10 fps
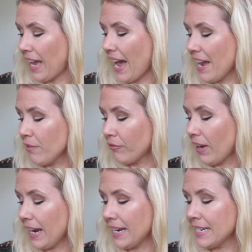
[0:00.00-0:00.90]
I
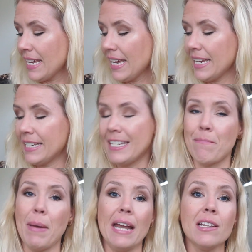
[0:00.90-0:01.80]
find it
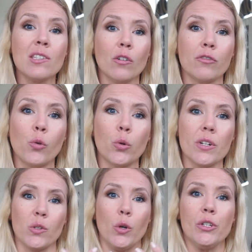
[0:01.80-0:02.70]
depends, of
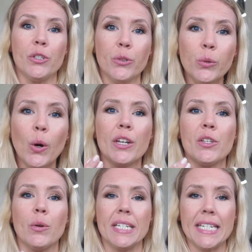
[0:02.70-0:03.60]
course, on you, on
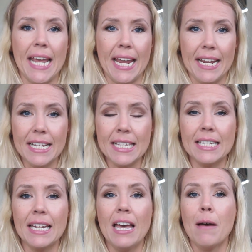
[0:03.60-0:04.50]
your taste,